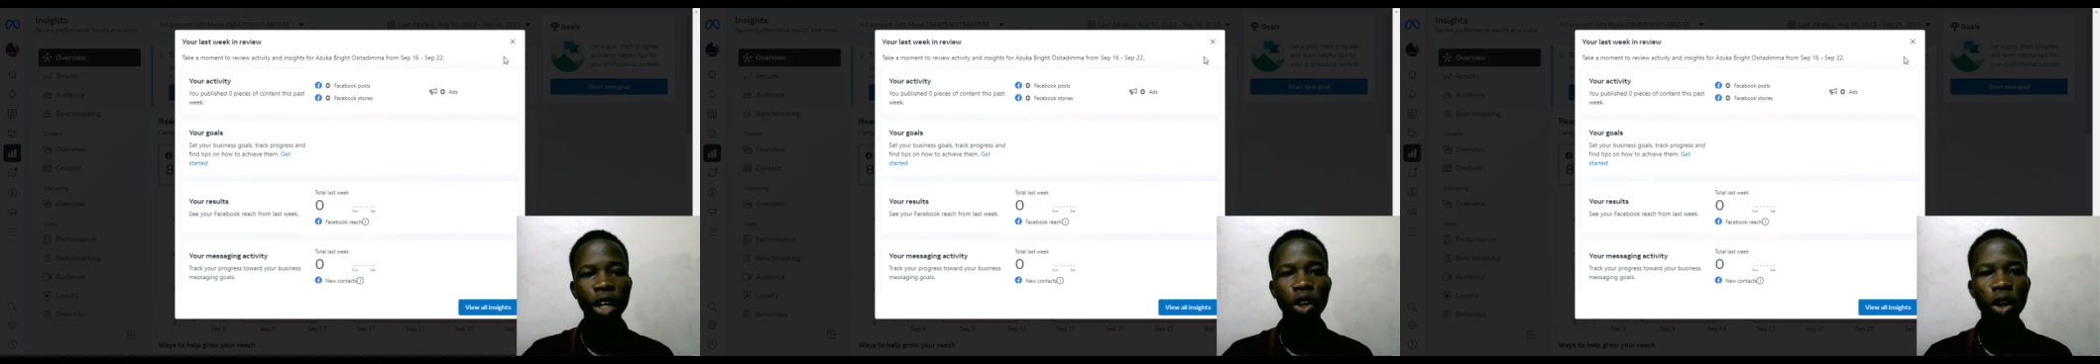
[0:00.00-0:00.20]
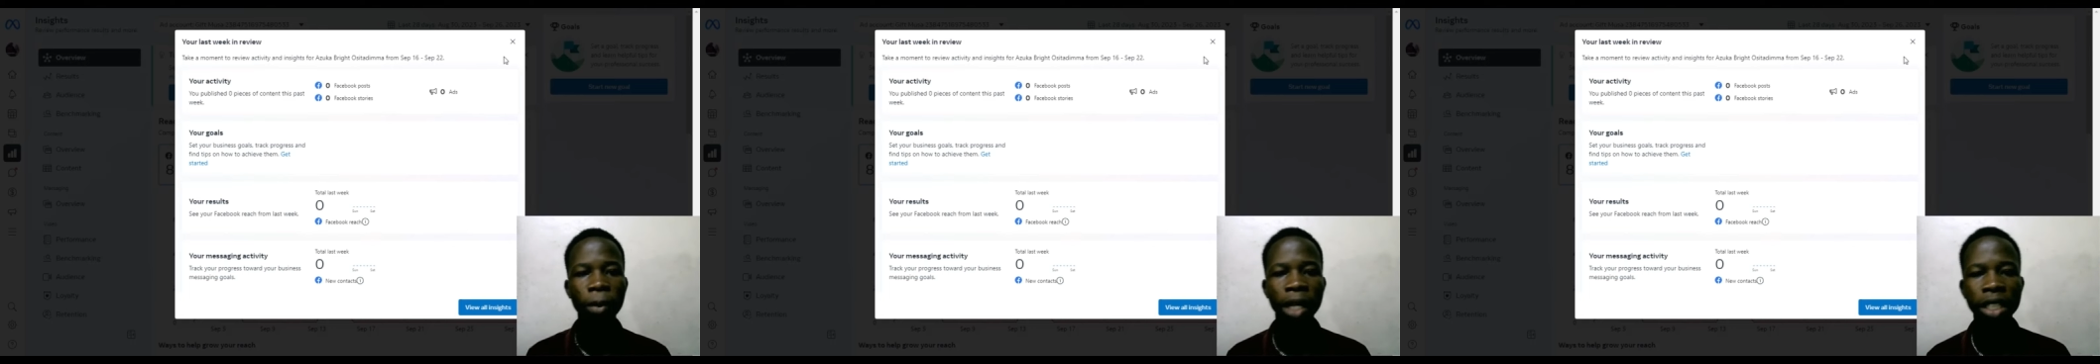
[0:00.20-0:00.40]
a
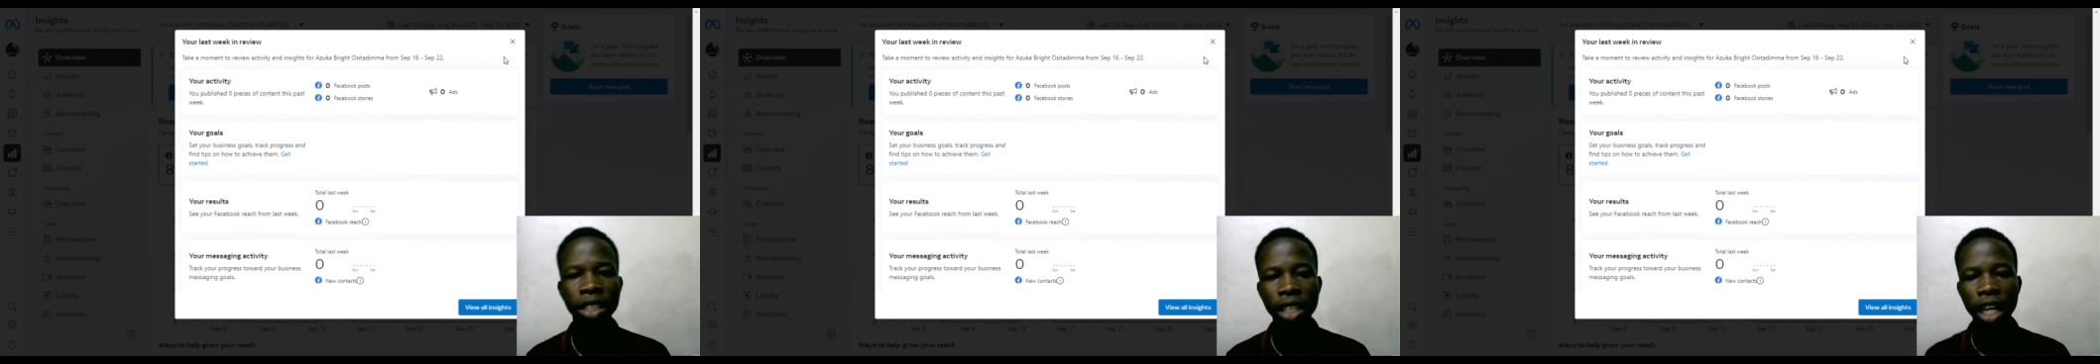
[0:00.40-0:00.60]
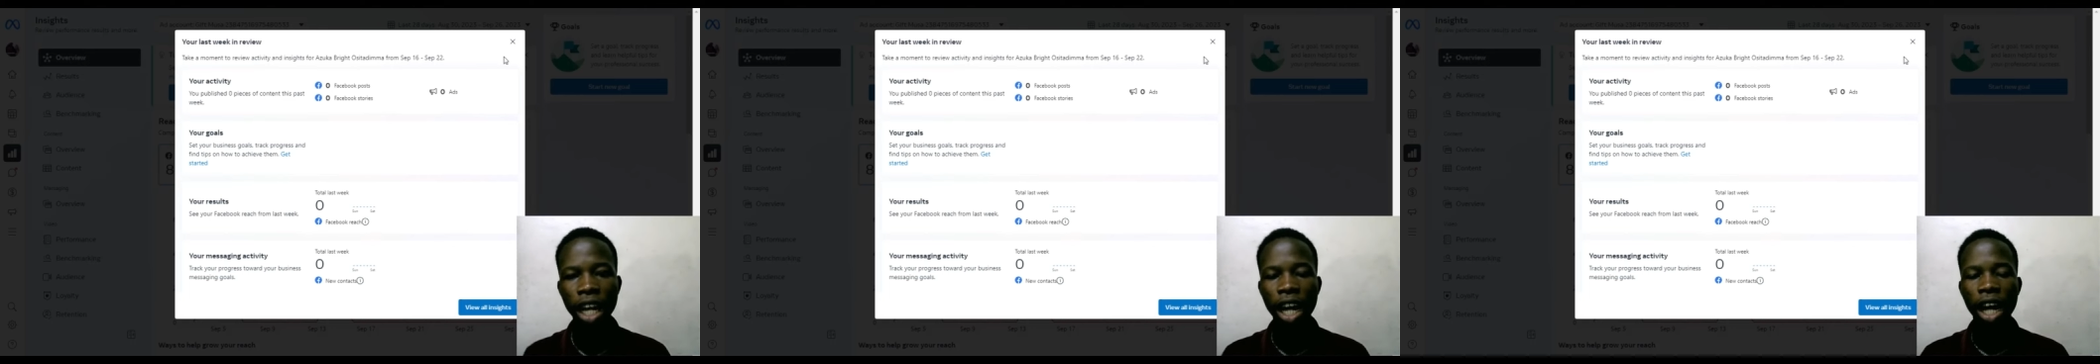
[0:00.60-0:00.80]

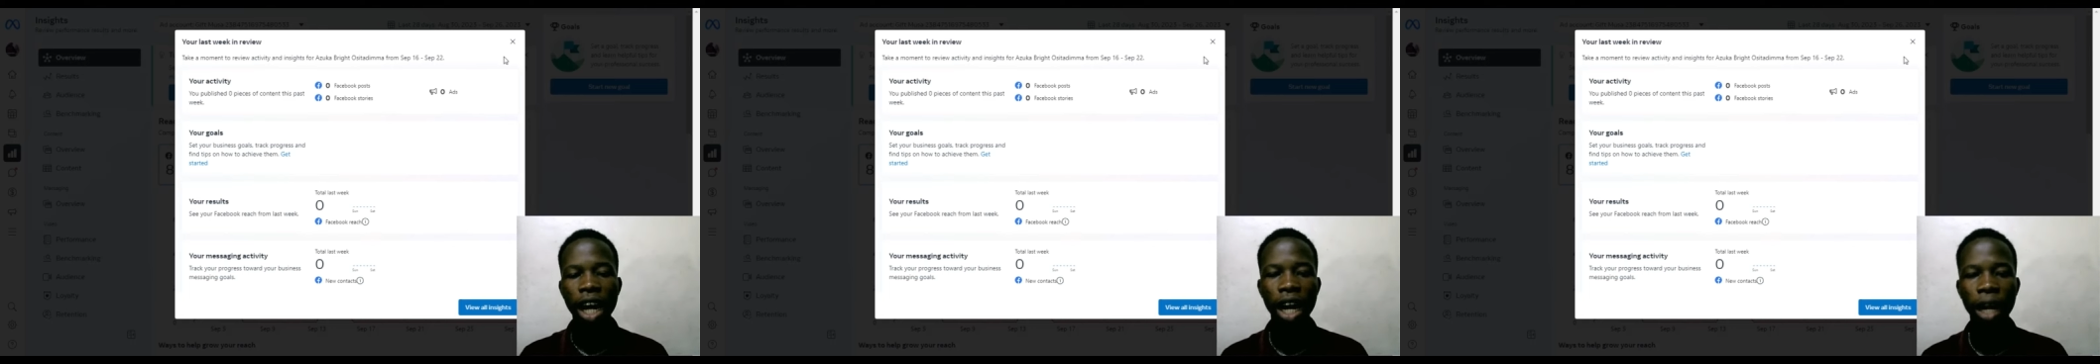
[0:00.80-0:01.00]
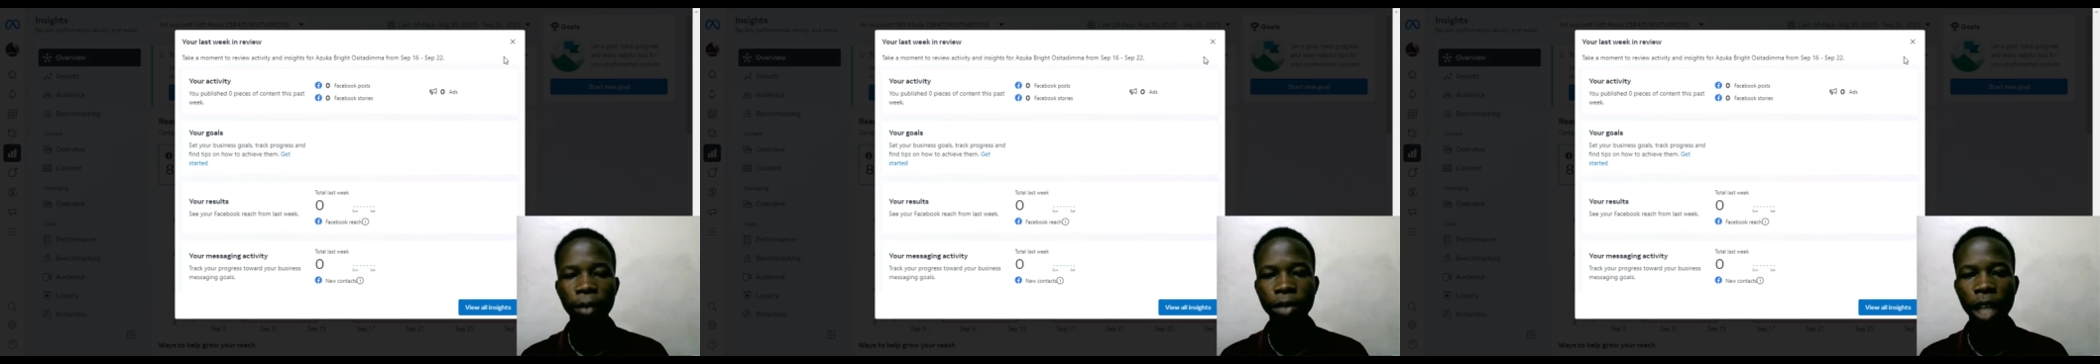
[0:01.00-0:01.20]
comment
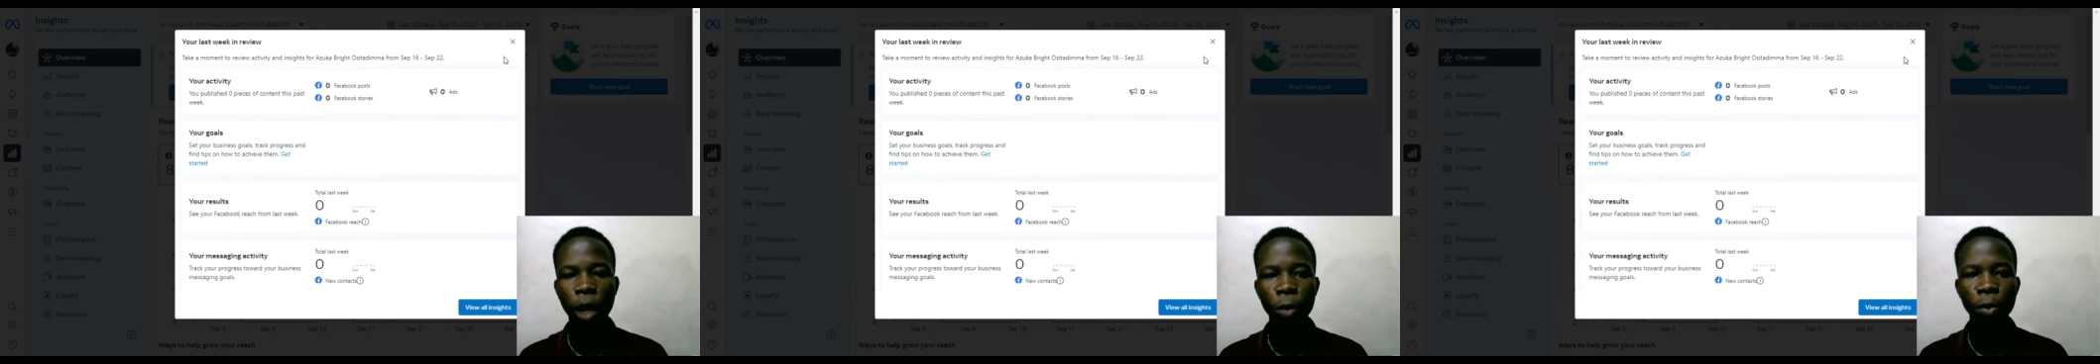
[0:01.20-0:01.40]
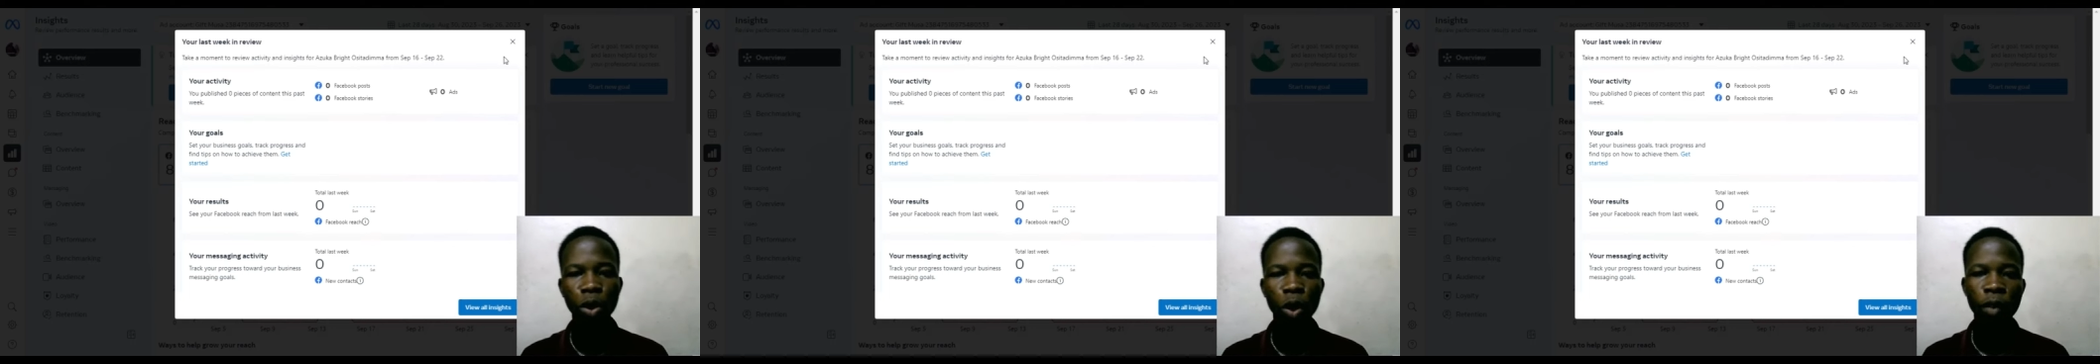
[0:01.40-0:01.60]

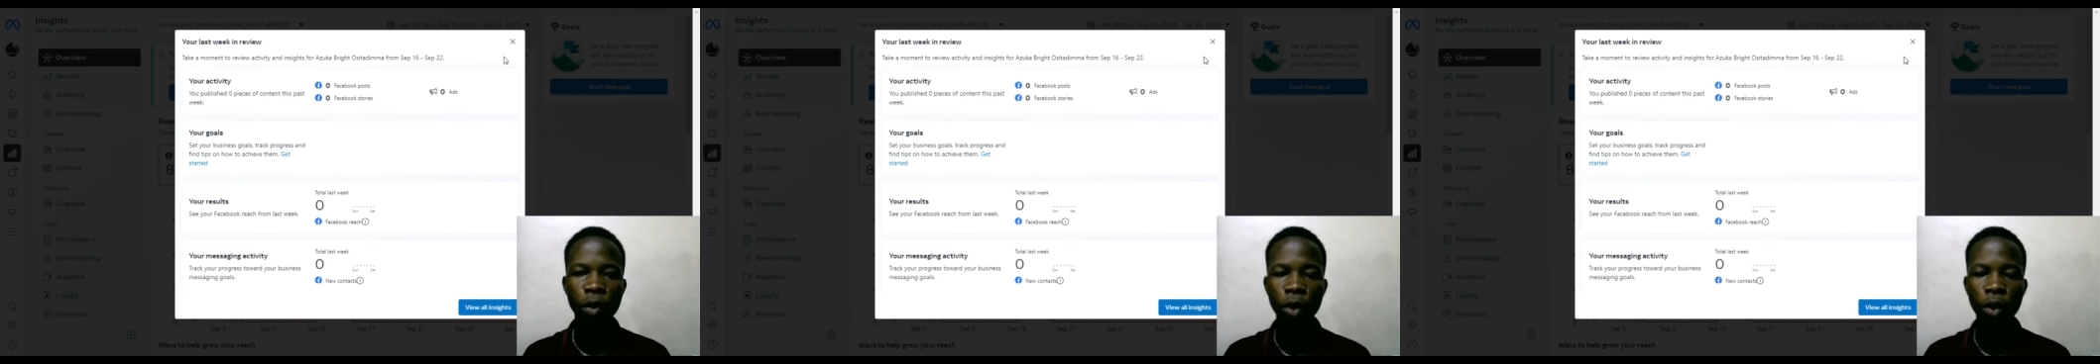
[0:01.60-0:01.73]
down below.